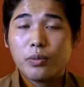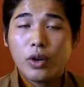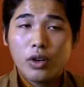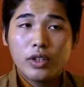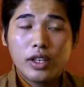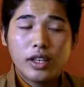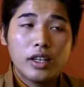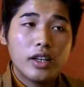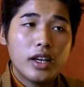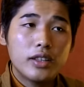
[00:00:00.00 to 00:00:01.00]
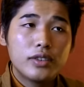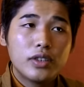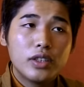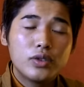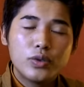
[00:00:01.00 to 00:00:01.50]
born,
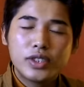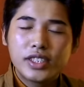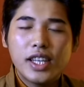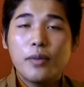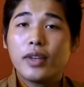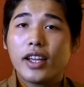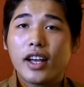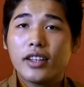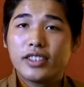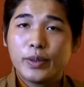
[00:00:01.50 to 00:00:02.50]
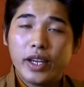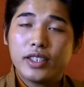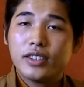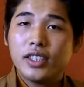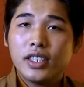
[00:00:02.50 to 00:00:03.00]
I'll do same like other
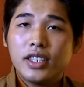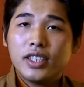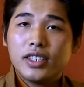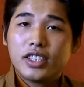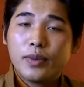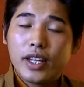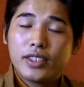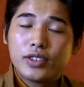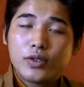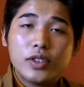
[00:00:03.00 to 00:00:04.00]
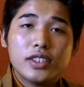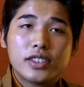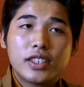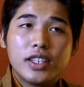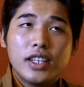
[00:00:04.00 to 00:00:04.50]
Tibetan
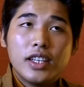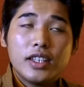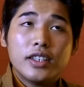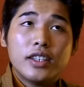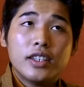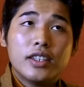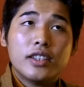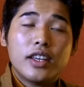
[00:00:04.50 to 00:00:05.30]
students in